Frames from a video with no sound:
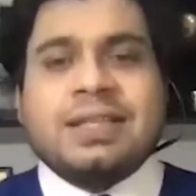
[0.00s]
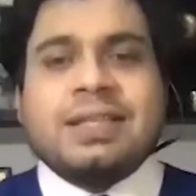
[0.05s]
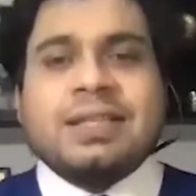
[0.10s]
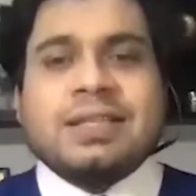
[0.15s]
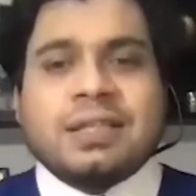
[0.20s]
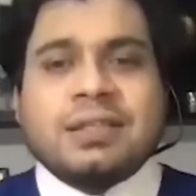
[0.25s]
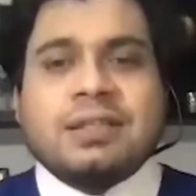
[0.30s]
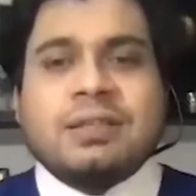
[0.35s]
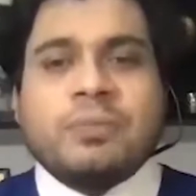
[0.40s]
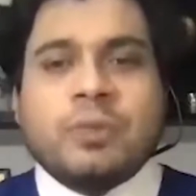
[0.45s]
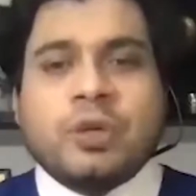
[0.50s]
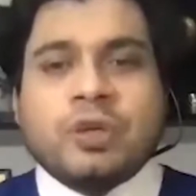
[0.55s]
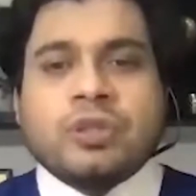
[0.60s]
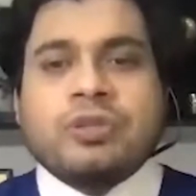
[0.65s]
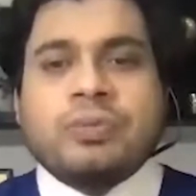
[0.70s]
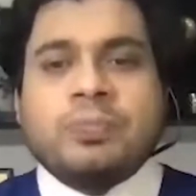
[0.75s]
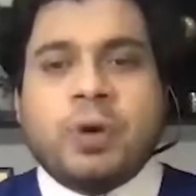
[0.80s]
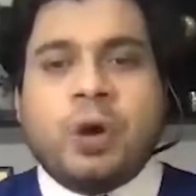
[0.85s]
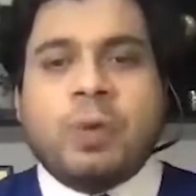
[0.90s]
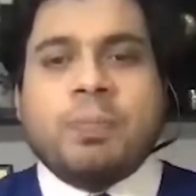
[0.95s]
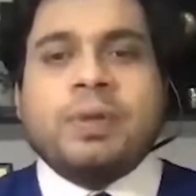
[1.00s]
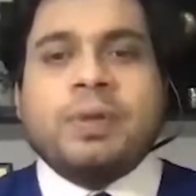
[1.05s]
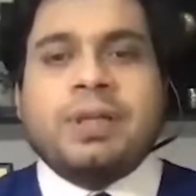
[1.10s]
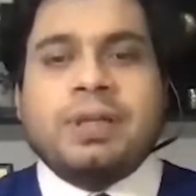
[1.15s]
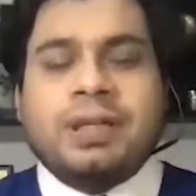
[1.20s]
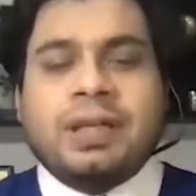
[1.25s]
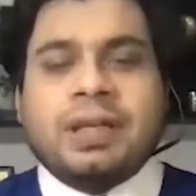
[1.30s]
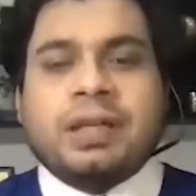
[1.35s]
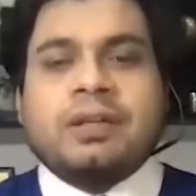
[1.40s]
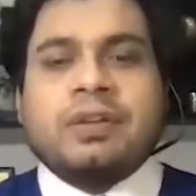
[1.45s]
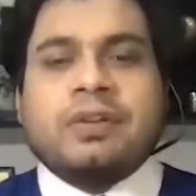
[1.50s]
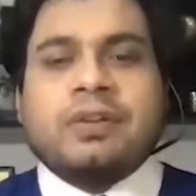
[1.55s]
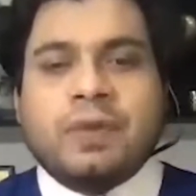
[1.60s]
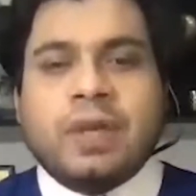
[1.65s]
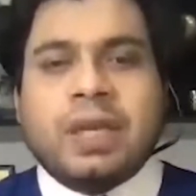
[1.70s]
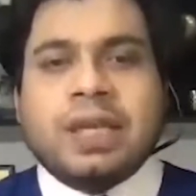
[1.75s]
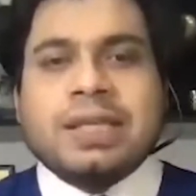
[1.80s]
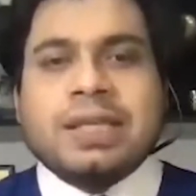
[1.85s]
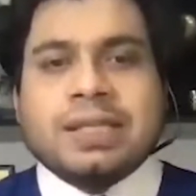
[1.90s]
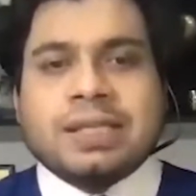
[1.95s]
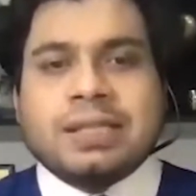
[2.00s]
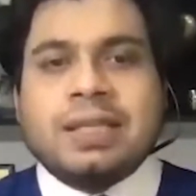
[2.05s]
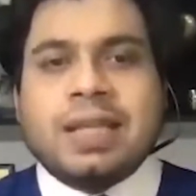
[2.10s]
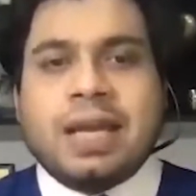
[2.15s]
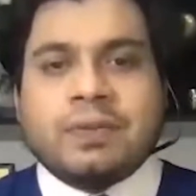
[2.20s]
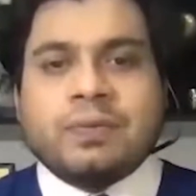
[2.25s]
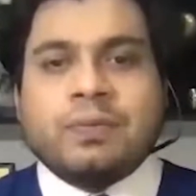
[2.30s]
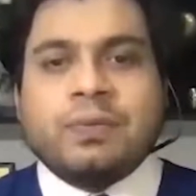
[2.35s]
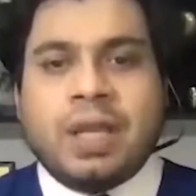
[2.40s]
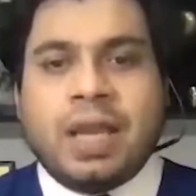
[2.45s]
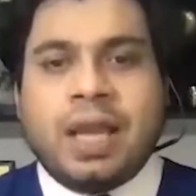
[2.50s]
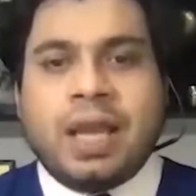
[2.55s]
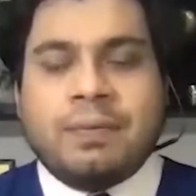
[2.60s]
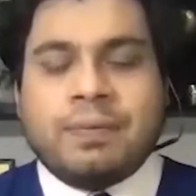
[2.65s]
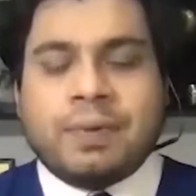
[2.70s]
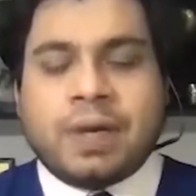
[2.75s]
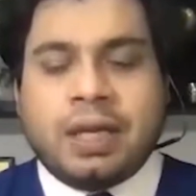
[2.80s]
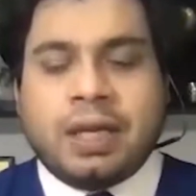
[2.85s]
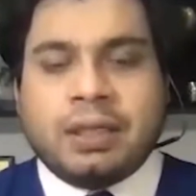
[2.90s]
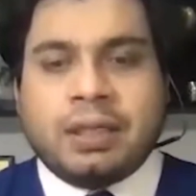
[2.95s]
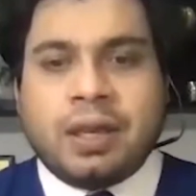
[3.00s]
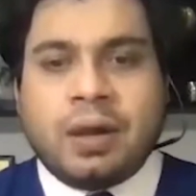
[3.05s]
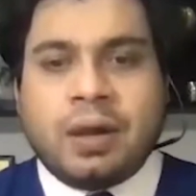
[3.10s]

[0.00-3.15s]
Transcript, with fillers: These are the most popular electric vehicles that we have right